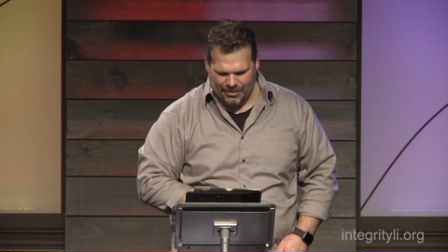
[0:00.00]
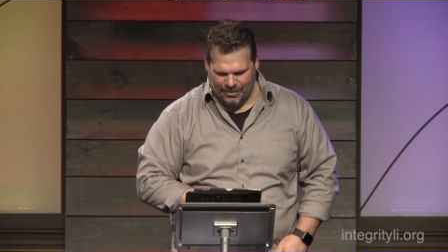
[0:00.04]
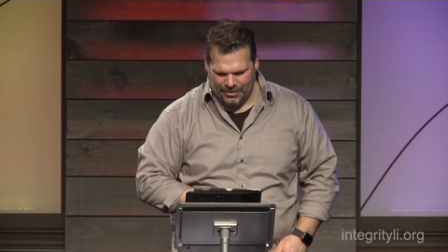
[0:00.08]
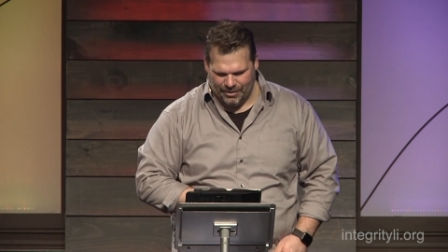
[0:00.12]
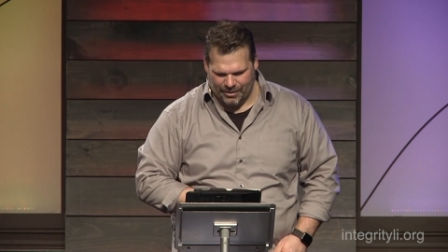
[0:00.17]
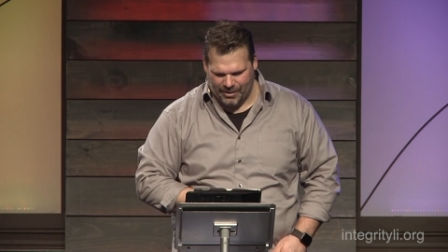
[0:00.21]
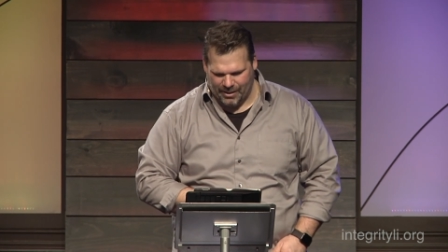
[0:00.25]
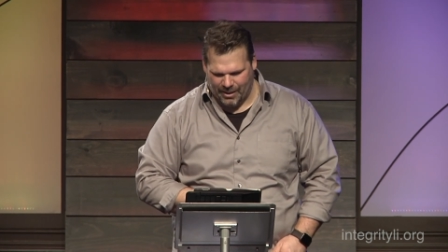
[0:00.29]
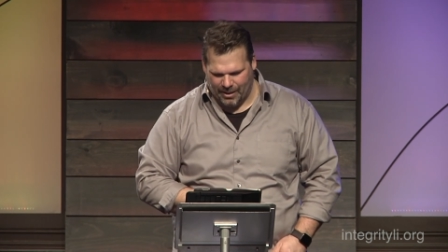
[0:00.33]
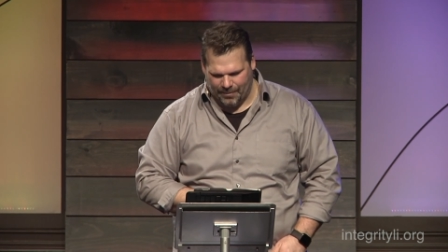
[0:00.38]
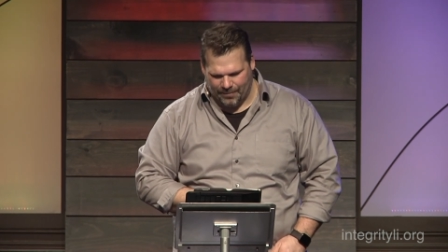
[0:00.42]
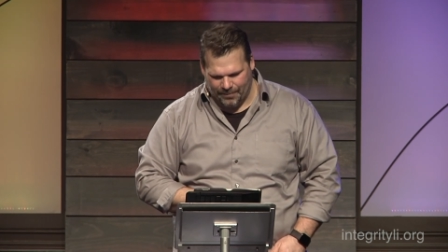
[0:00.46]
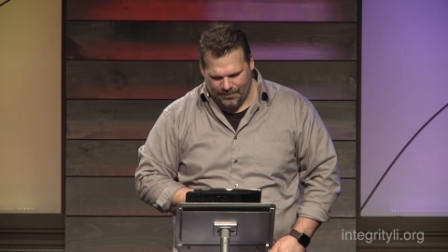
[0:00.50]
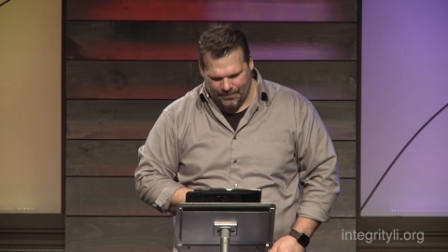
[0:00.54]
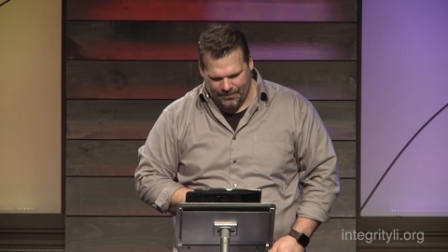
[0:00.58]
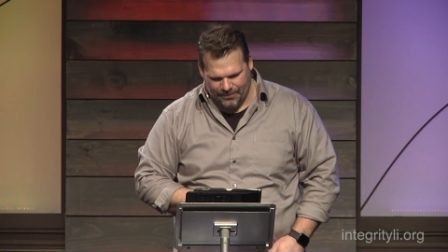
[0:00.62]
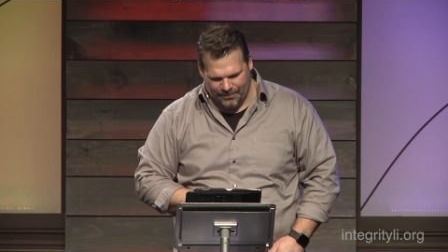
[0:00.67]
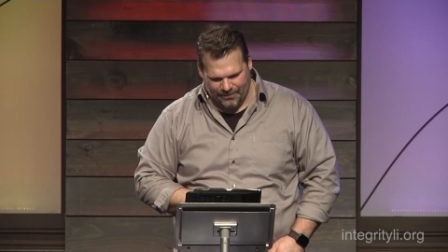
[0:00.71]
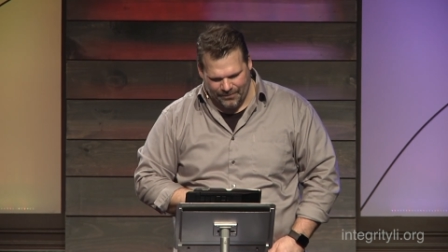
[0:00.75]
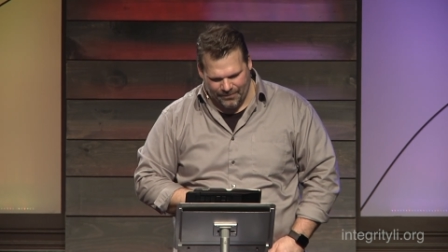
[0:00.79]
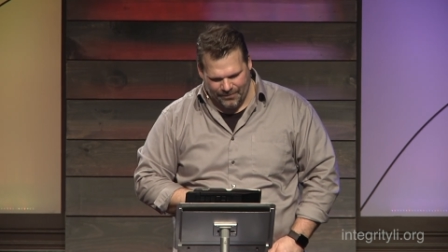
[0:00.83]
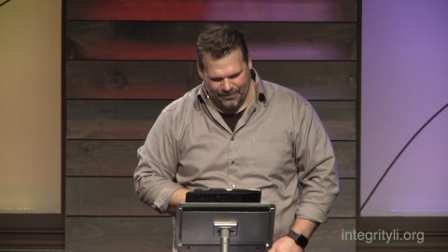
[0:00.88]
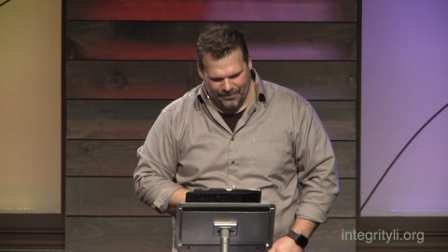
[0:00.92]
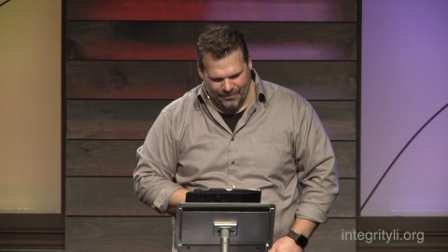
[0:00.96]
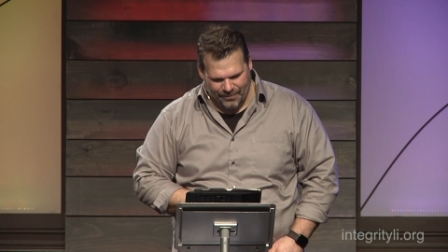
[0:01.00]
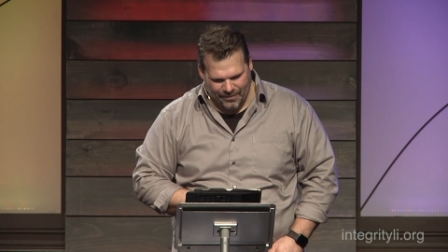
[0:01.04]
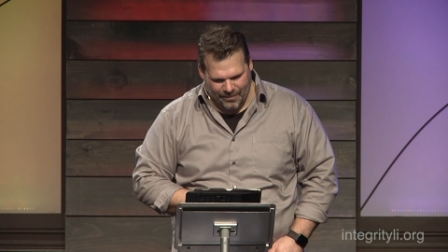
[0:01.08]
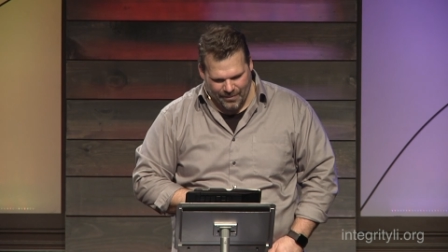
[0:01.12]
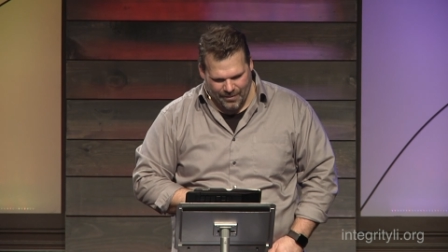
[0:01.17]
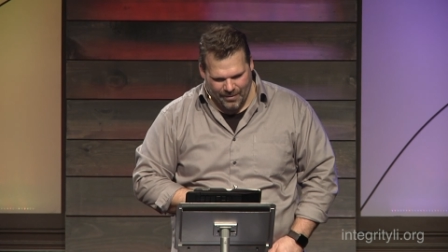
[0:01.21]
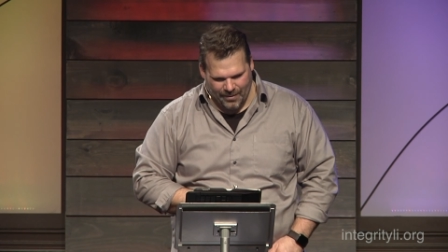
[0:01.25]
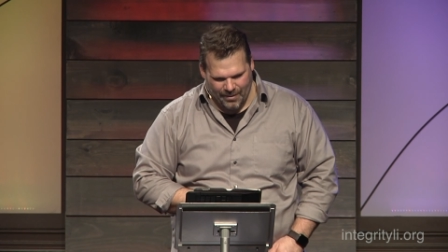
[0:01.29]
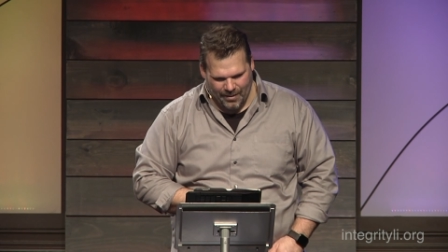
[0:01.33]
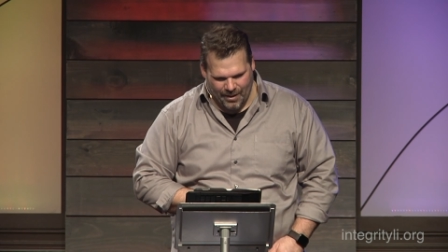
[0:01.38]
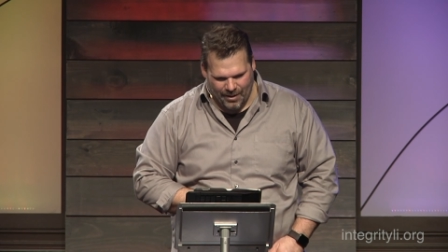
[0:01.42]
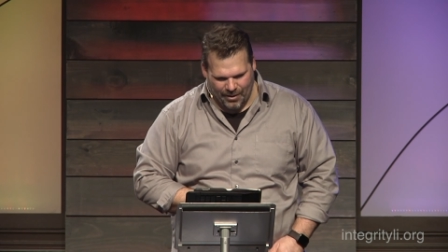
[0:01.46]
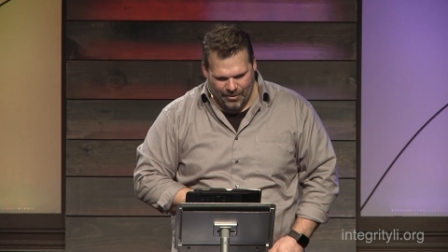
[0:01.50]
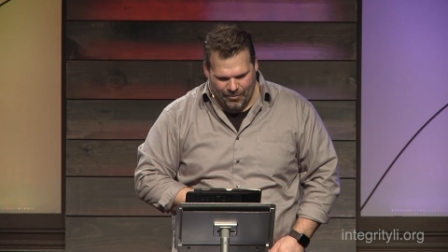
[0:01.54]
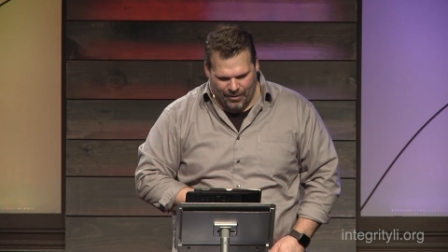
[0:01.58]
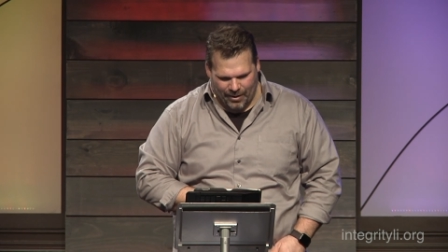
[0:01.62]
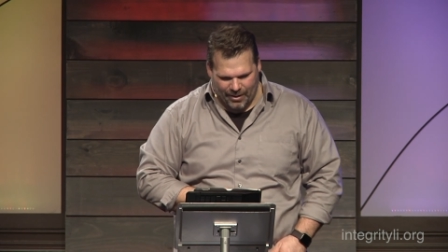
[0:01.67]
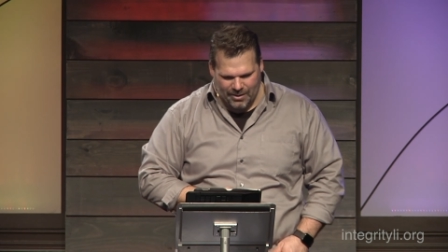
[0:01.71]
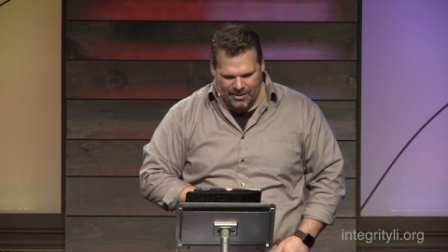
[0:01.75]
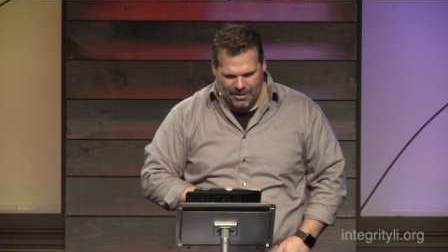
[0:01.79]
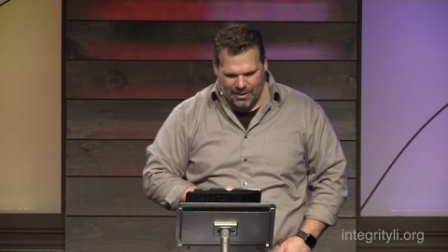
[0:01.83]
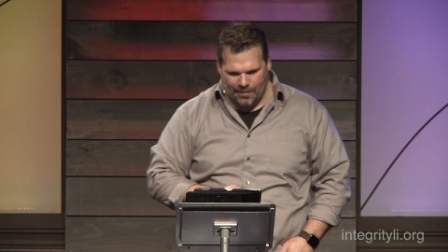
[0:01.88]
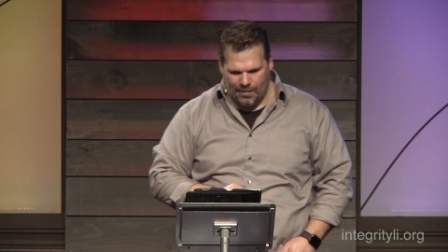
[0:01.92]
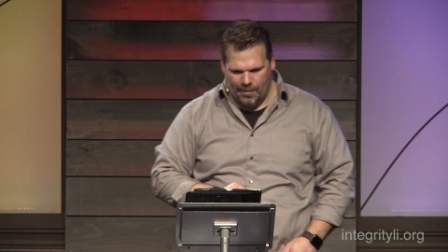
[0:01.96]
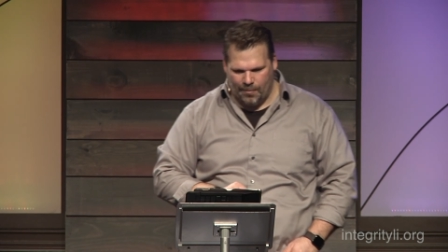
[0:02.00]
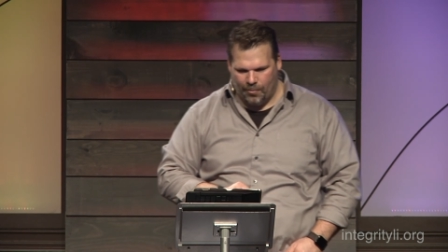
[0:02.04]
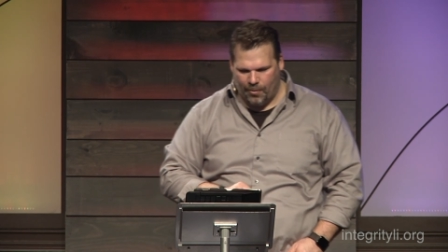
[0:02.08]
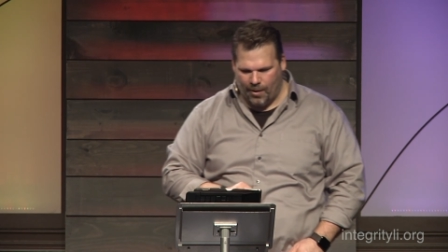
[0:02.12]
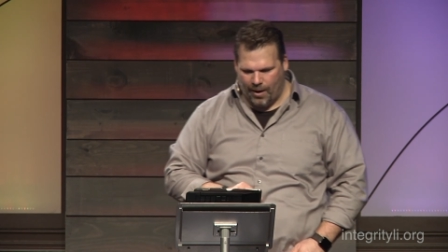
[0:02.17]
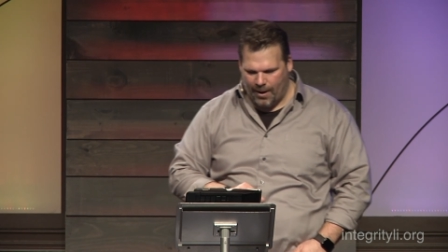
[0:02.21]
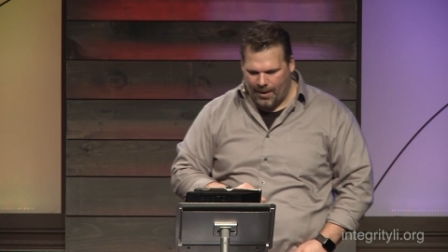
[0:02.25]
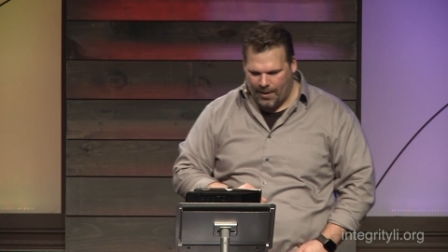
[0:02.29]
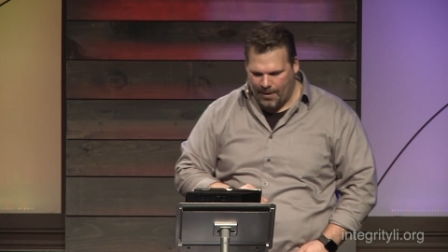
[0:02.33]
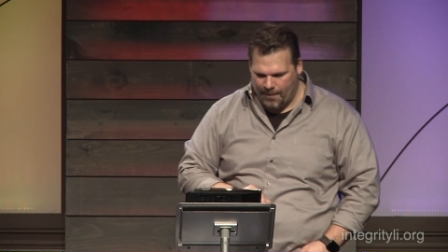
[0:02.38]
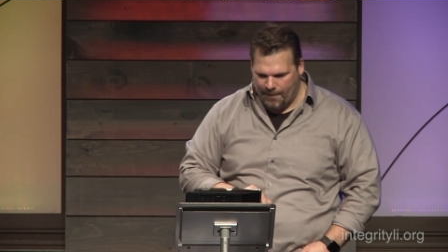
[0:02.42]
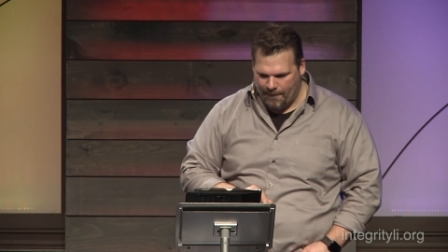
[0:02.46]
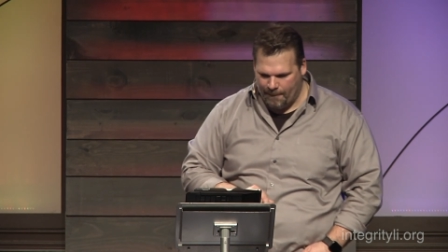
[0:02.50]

you come. In Christ's name we pray.